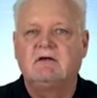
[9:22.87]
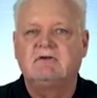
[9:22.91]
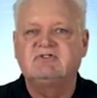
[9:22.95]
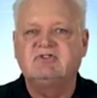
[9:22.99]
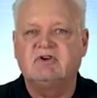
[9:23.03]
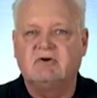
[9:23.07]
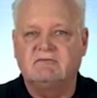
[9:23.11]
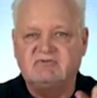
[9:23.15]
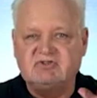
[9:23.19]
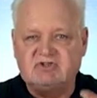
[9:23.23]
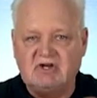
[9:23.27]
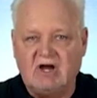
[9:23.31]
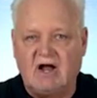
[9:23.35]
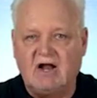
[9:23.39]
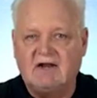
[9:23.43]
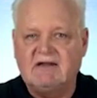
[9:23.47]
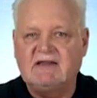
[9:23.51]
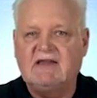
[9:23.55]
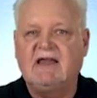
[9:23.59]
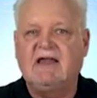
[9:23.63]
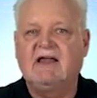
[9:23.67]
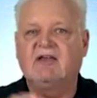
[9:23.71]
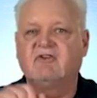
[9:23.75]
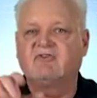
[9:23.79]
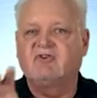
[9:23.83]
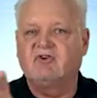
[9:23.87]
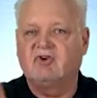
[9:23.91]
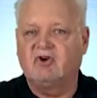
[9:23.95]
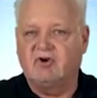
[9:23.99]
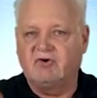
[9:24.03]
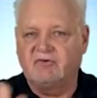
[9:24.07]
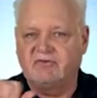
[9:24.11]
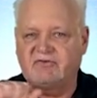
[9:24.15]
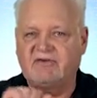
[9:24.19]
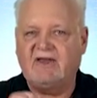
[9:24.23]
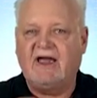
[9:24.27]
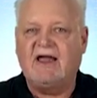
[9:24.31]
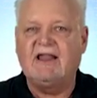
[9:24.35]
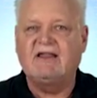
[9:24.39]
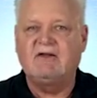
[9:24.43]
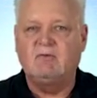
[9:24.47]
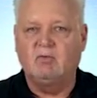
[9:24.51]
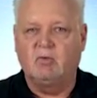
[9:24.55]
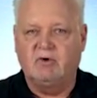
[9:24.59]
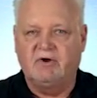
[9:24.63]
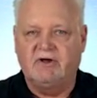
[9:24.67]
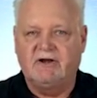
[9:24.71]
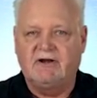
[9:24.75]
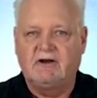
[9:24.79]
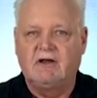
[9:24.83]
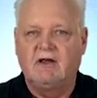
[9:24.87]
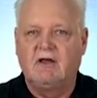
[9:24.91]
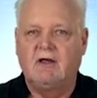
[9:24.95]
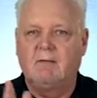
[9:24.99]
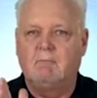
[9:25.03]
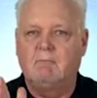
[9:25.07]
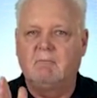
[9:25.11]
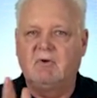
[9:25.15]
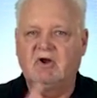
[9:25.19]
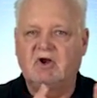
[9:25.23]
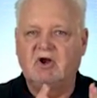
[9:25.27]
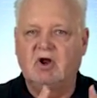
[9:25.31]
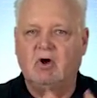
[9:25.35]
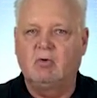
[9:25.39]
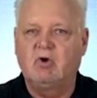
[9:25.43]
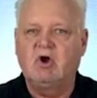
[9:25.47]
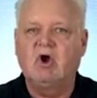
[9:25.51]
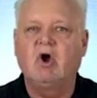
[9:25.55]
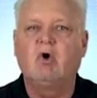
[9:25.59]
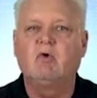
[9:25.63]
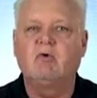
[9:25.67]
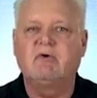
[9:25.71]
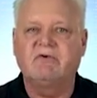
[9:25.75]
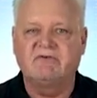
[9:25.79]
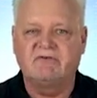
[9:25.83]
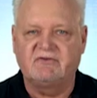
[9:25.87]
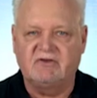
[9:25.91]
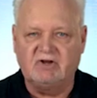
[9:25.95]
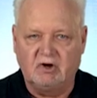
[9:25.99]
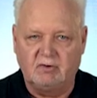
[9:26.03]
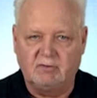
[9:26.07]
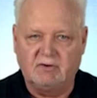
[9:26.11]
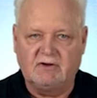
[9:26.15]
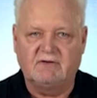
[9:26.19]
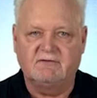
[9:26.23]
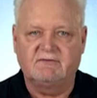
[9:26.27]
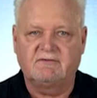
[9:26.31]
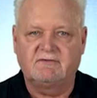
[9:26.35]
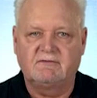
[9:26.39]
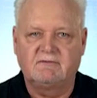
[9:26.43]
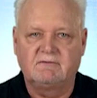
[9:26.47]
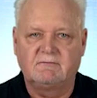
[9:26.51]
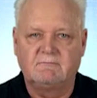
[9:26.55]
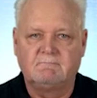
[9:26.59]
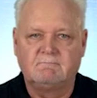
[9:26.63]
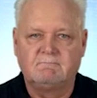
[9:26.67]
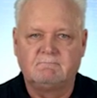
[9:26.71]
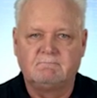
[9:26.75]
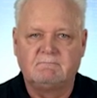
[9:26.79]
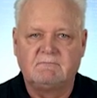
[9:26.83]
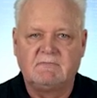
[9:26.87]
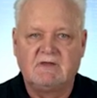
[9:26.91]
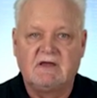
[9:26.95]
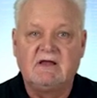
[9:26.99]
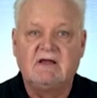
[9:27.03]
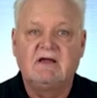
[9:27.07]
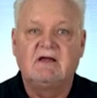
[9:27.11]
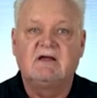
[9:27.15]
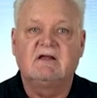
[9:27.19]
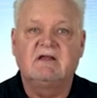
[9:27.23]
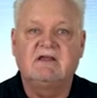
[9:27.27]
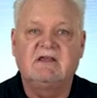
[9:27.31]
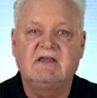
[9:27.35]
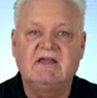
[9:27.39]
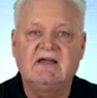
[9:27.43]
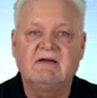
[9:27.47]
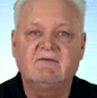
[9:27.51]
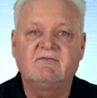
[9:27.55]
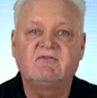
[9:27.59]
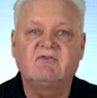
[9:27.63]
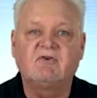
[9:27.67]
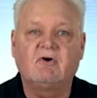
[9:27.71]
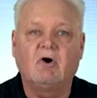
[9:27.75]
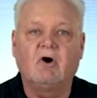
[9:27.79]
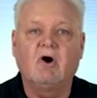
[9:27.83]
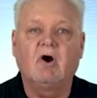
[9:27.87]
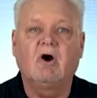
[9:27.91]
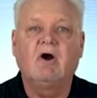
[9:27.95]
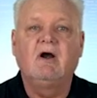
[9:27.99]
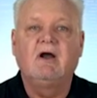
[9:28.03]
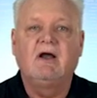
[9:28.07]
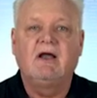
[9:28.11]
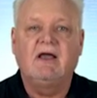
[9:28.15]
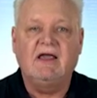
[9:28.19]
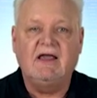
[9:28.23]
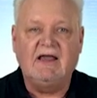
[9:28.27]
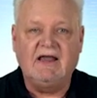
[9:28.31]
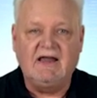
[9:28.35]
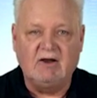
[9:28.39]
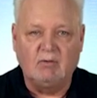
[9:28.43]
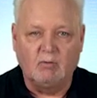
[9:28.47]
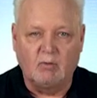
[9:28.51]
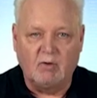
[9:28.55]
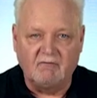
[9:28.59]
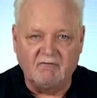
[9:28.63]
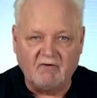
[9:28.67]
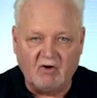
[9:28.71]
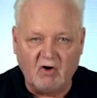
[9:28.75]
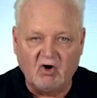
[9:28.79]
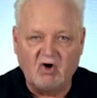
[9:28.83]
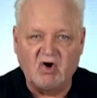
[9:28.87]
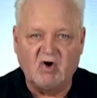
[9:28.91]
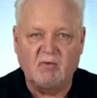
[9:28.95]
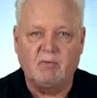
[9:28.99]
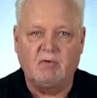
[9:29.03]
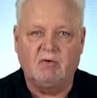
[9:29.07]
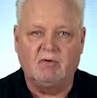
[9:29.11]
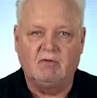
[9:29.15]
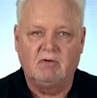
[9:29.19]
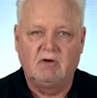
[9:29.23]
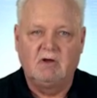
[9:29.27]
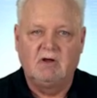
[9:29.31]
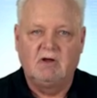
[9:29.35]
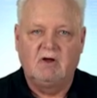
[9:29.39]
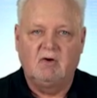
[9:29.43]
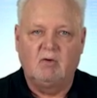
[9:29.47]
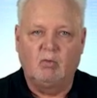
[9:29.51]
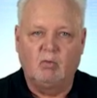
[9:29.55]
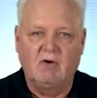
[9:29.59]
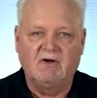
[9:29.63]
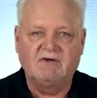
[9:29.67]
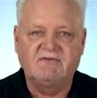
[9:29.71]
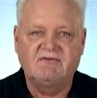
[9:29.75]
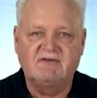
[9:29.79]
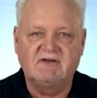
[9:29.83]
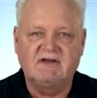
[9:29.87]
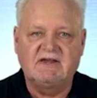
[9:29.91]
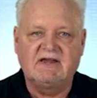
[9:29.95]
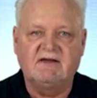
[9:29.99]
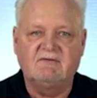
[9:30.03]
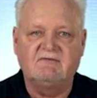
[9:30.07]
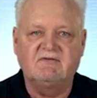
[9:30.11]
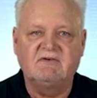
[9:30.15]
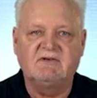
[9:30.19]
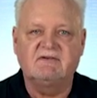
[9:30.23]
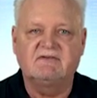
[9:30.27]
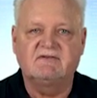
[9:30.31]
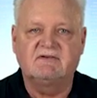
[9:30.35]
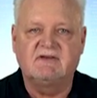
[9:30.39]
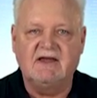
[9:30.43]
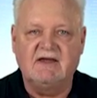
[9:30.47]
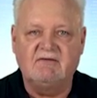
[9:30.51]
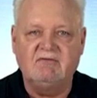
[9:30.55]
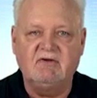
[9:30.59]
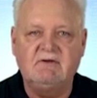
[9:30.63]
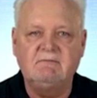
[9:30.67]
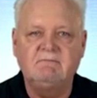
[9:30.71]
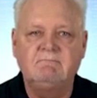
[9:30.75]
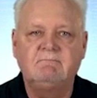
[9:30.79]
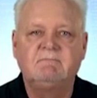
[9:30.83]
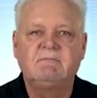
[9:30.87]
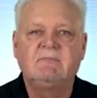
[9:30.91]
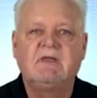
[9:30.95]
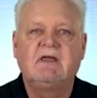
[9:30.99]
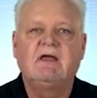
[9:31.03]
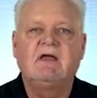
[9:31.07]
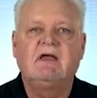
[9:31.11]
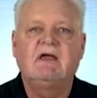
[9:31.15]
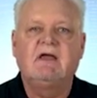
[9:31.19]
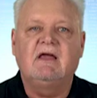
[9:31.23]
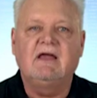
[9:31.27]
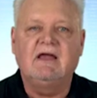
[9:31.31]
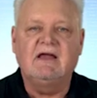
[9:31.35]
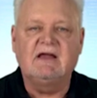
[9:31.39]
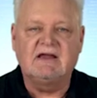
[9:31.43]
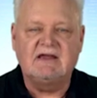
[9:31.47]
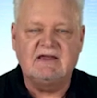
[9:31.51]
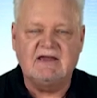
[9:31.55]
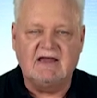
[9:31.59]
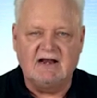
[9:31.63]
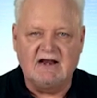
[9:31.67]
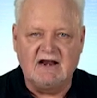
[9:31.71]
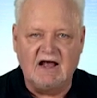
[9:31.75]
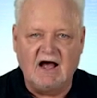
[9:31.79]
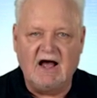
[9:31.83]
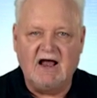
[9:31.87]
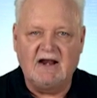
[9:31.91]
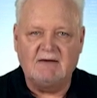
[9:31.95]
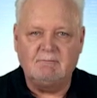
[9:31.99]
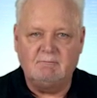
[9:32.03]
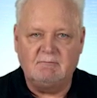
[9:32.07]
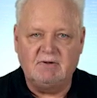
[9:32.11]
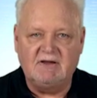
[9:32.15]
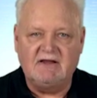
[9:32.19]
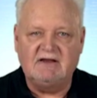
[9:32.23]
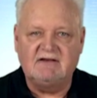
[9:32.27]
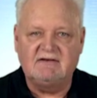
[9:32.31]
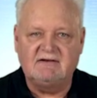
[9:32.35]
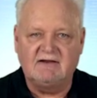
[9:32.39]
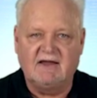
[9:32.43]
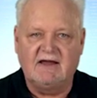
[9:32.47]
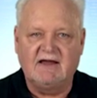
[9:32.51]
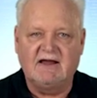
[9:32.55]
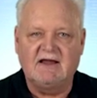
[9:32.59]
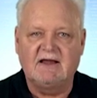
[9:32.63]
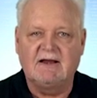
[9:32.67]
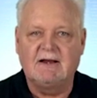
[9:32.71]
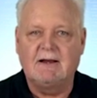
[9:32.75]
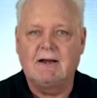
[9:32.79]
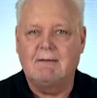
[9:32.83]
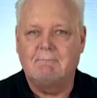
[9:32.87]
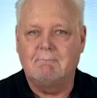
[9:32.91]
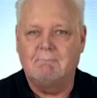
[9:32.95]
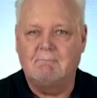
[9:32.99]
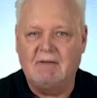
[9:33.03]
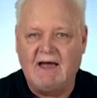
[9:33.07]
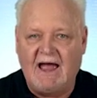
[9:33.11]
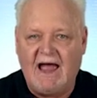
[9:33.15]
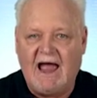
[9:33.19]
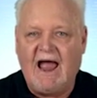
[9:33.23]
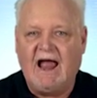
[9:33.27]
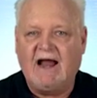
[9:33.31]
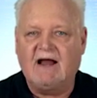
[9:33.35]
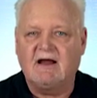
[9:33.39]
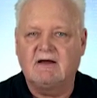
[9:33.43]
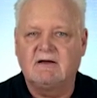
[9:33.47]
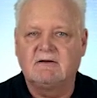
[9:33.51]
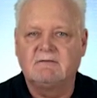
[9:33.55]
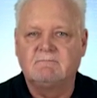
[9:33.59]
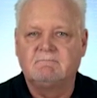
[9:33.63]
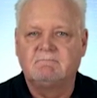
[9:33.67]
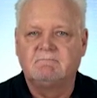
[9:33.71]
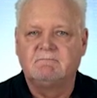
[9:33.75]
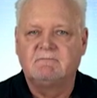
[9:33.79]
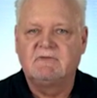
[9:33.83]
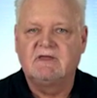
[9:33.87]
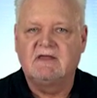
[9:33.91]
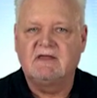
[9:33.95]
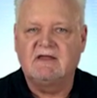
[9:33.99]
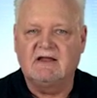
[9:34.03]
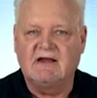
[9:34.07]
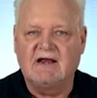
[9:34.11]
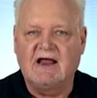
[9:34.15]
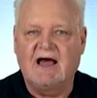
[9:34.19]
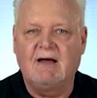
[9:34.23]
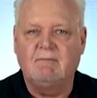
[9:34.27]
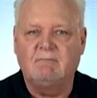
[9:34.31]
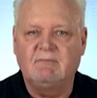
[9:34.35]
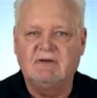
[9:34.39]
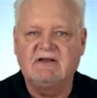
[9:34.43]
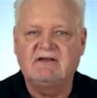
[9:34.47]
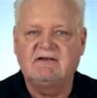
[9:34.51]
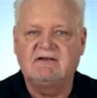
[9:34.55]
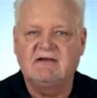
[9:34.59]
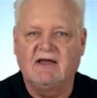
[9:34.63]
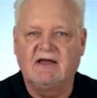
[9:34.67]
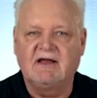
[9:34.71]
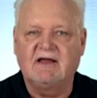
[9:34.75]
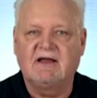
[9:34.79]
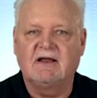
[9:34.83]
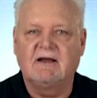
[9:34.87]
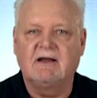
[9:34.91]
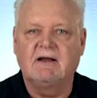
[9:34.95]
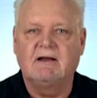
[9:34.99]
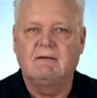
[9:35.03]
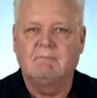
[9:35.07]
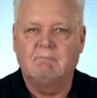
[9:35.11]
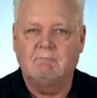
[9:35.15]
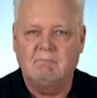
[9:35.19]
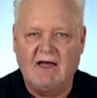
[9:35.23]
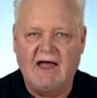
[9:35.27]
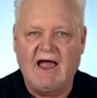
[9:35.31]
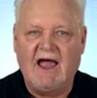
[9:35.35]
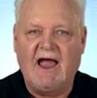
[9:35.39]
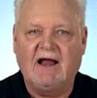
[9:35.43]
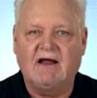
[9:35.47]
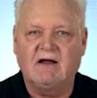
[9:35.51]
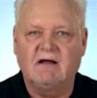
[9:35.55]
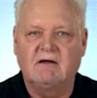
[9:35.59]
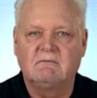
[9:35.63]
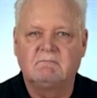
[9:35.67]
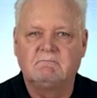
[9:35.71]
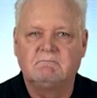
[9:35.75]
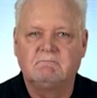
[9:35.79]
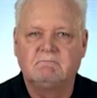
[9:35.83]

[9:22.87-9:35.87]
So if John can't serve, Sally would, but no co-custodians. Gifts are irrevocable. Once the gift is given, it cannot be taken back. Cannot be taken back.